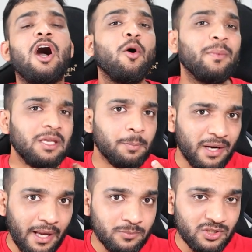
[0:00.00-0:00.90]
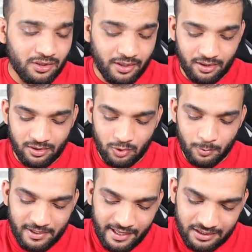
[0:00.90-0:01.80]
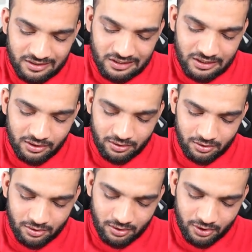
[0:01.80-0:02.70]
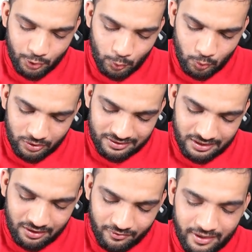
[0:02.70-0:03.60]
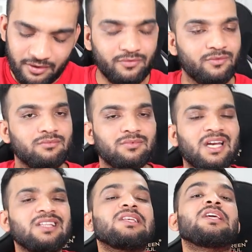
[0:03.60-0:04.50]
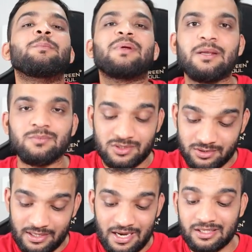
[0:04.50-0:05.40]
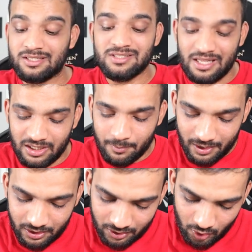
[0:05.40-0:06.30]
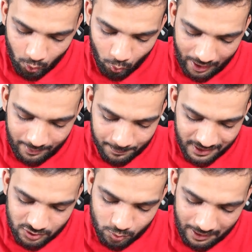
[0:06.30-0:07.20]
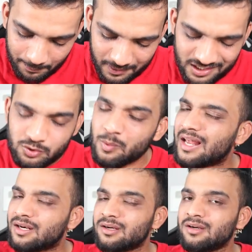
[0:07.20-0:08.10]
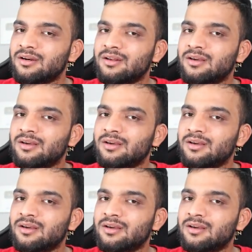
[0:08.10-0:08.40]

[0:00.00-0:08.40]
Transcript: how many primes are there? It will be like 3, 2, 3, 5. There are 3 primes. And that is nothing but 1 plus 1 plus 1.